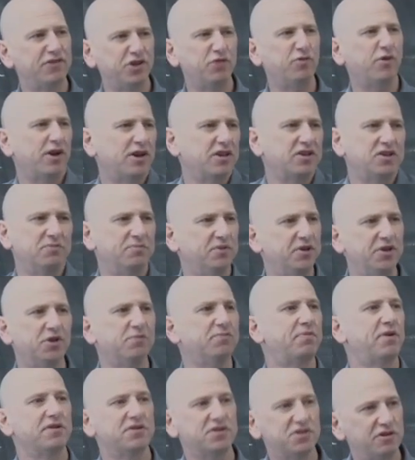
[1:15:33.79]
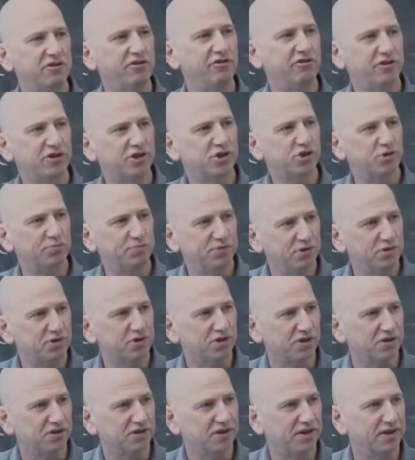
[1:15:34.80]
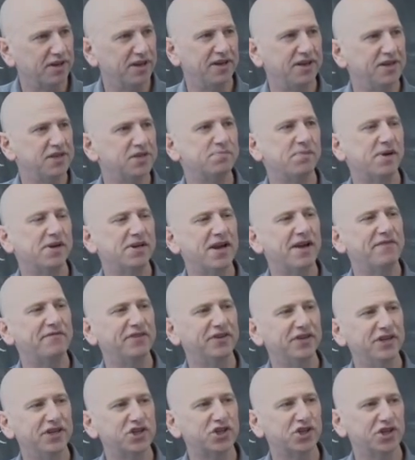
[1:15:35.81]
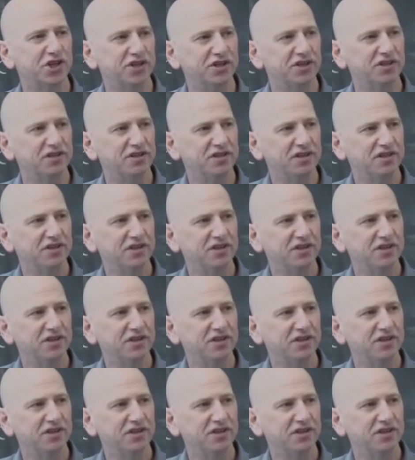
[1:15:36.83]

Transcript: You'd want it to be your posterior distribution, and it is by definition.